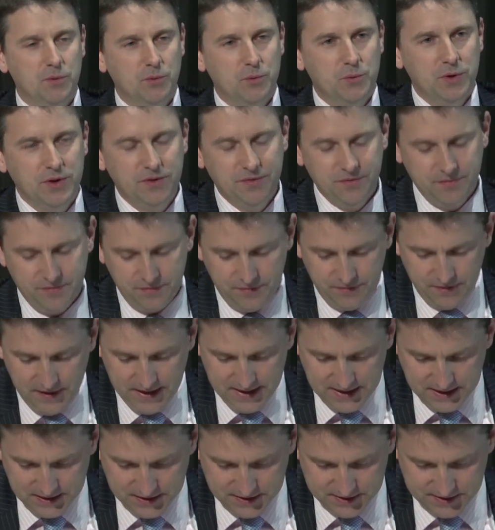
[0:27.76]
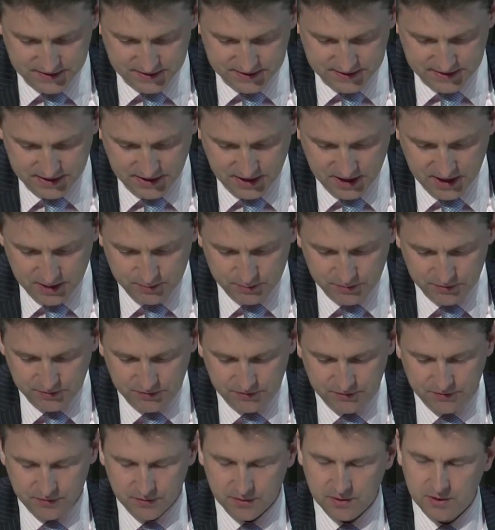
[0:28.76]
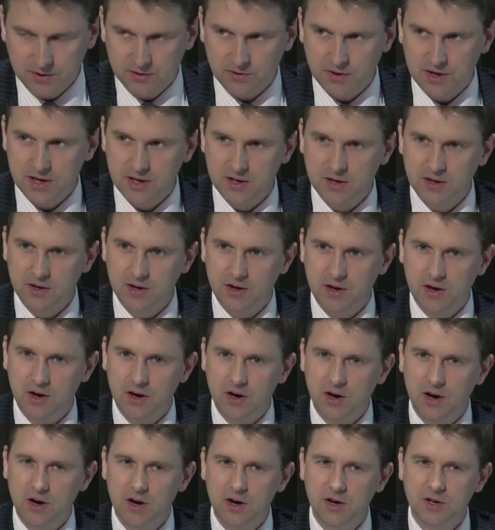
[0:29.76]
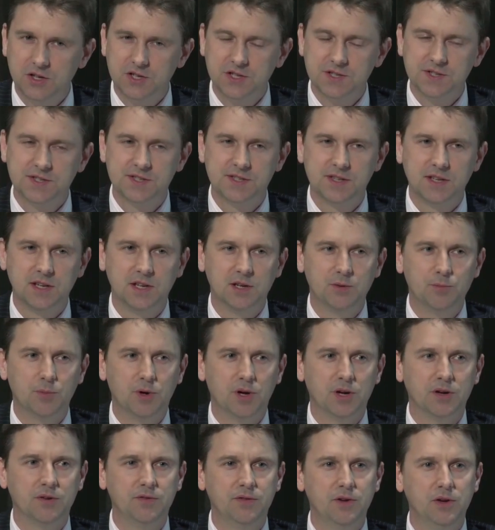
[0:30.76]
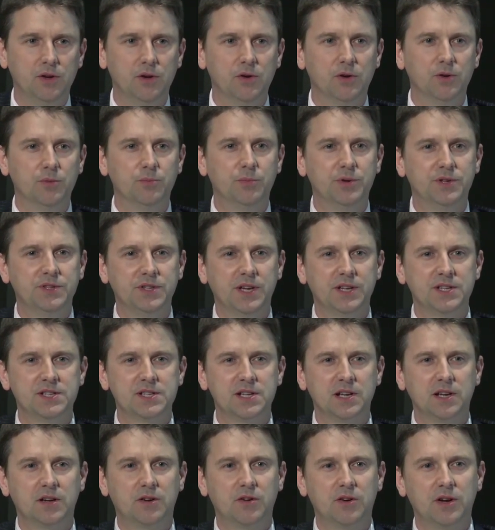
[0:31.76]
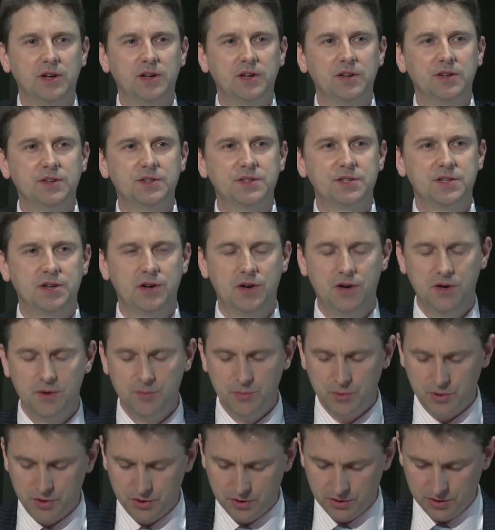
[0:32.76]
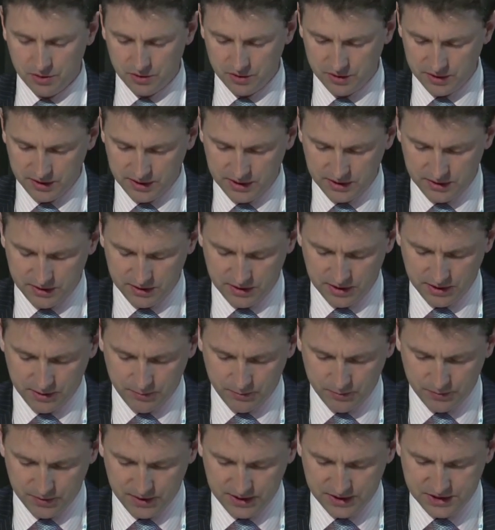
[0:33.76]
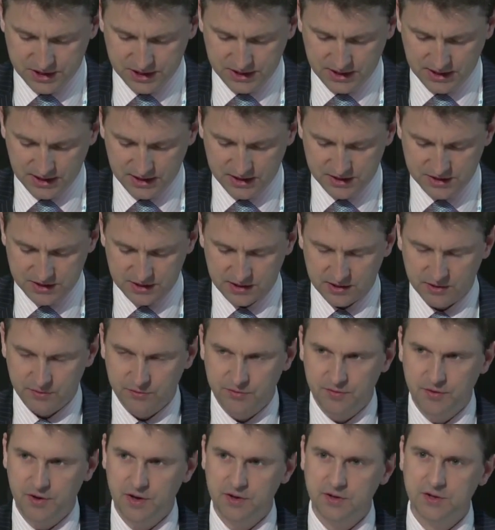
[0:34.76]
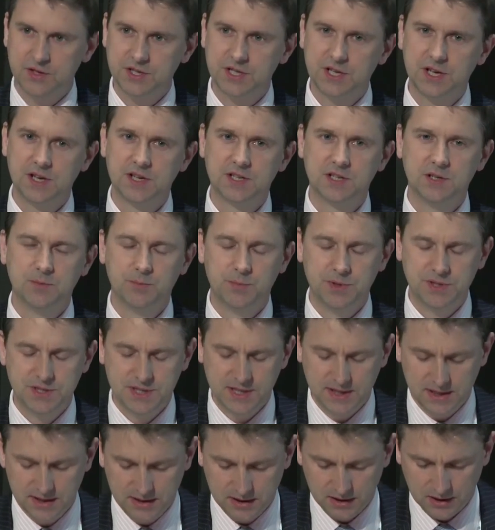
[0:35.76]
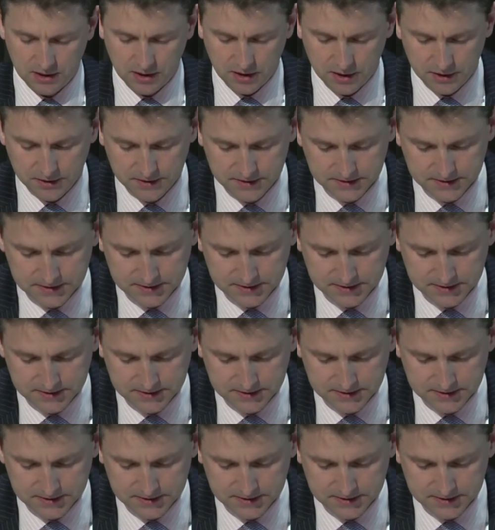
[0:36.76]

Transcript: We face a time of great urgency, in my view, and potentially great turmoil in education, and further education in particular.